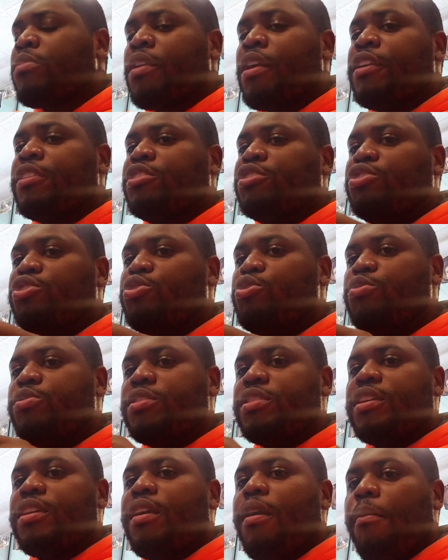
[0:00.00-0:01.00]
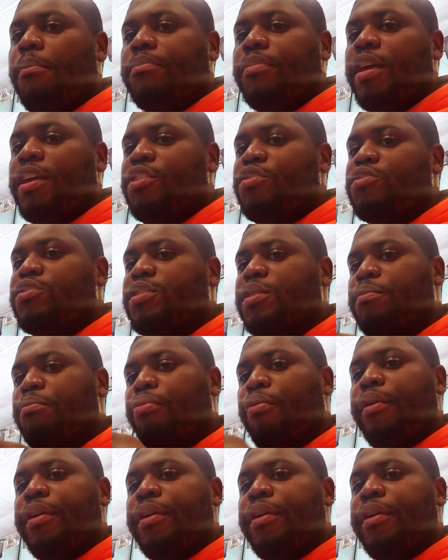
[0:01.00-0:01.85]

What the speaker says: they usually bring